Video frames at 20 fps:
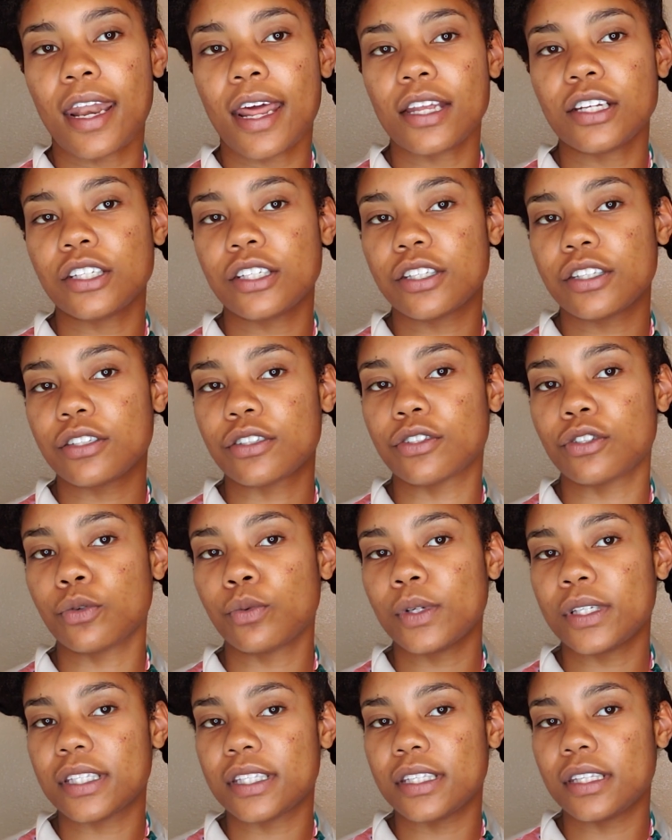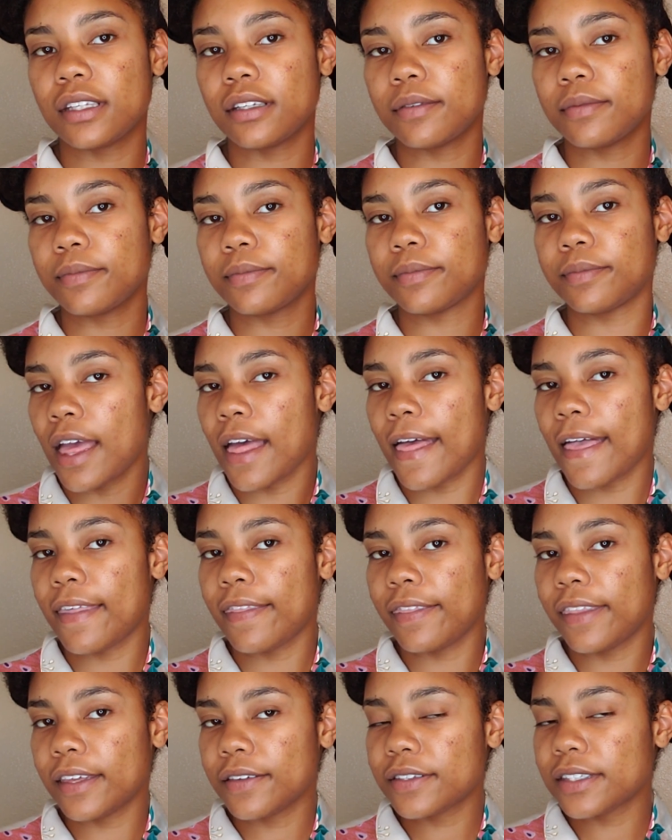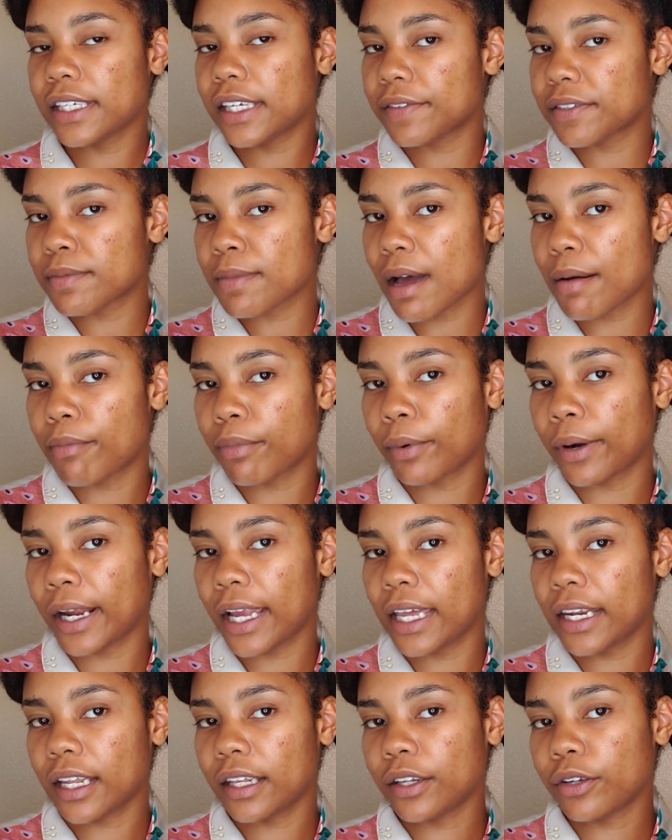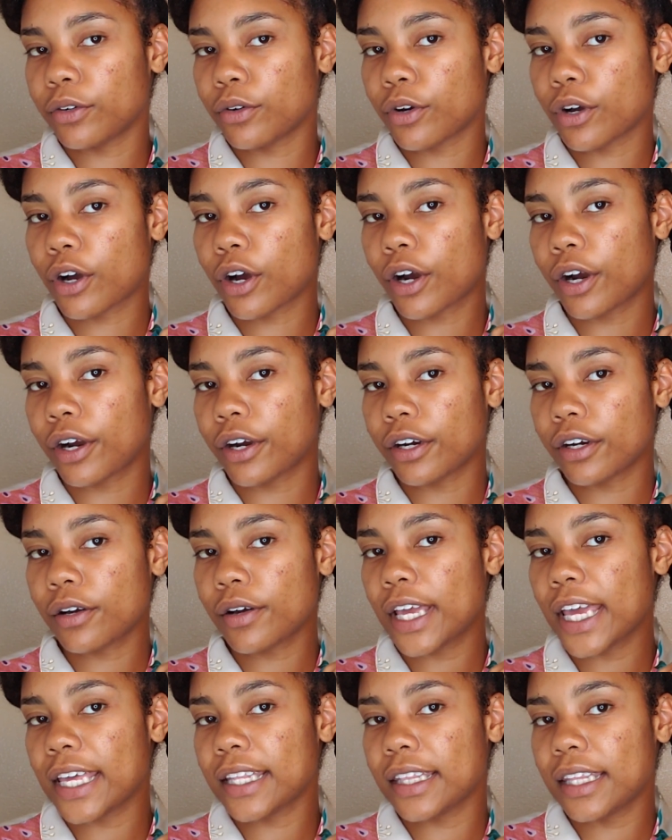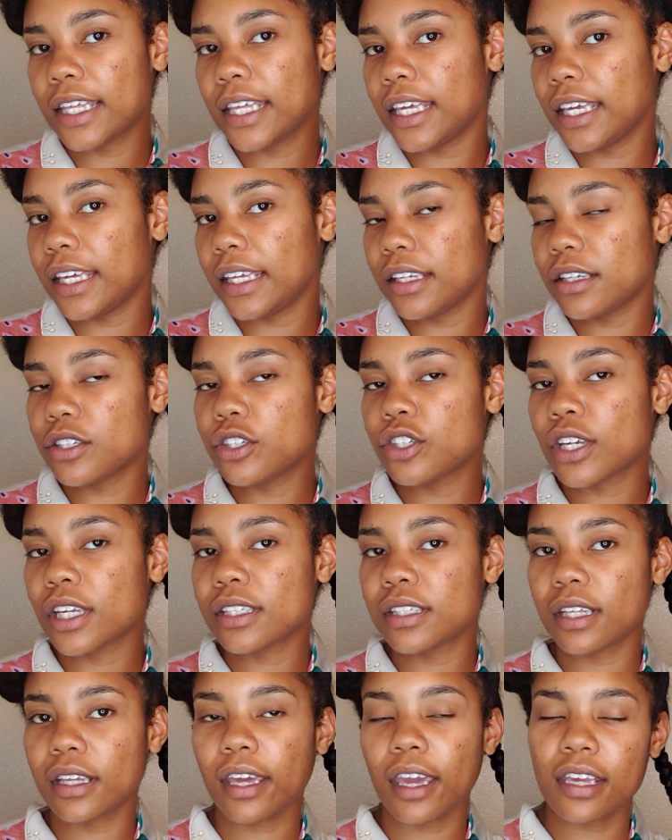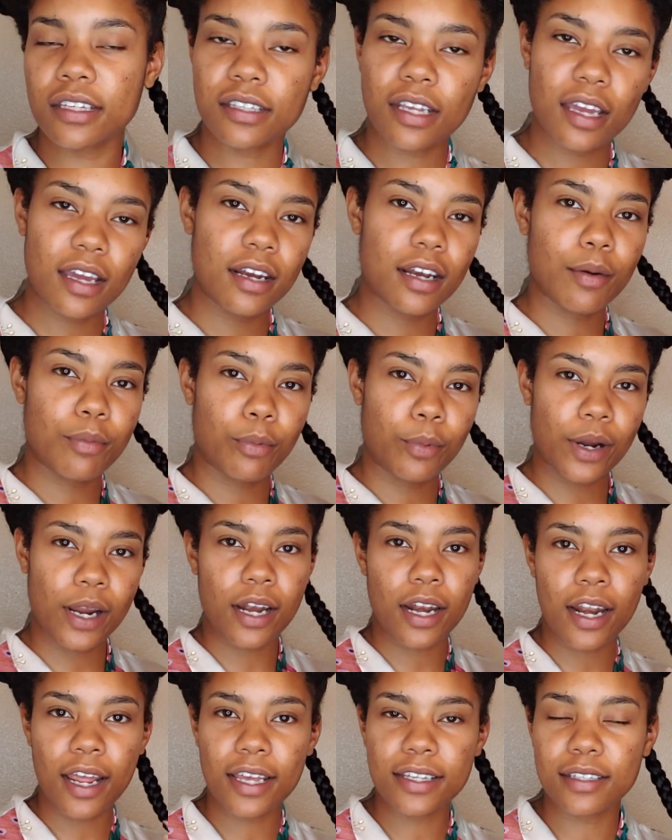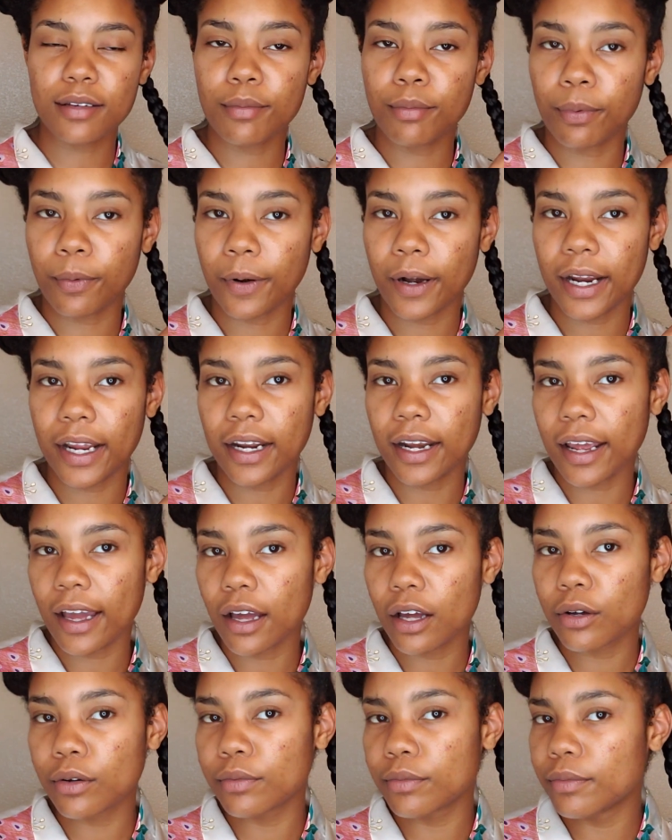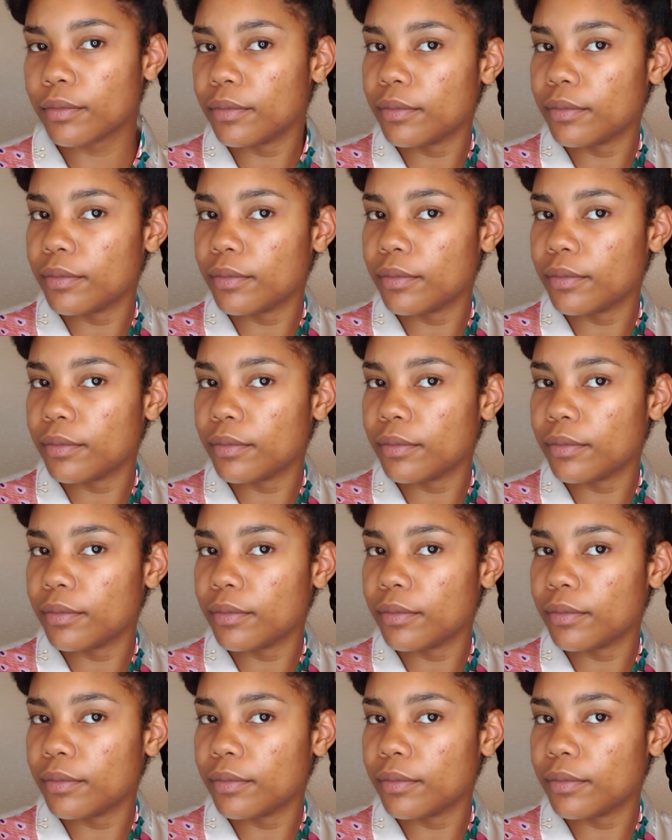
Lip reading: I just twist them. And this gives my braid a little curl at the end, just in case I end up wearing it as a braid out.